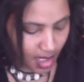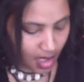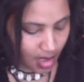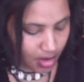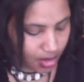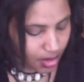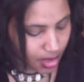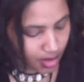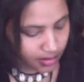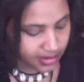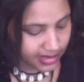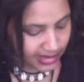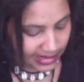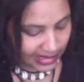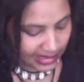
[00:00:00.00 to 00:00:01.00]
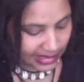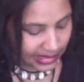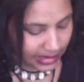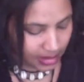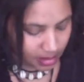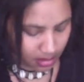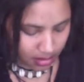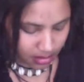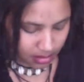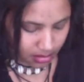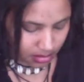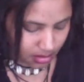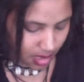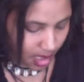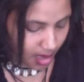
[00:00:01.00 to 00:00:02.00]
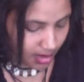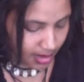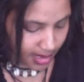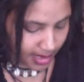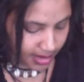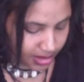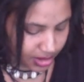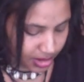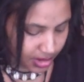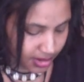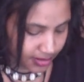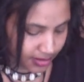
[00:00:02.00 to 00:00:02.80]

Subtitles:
You don't need all of that shit.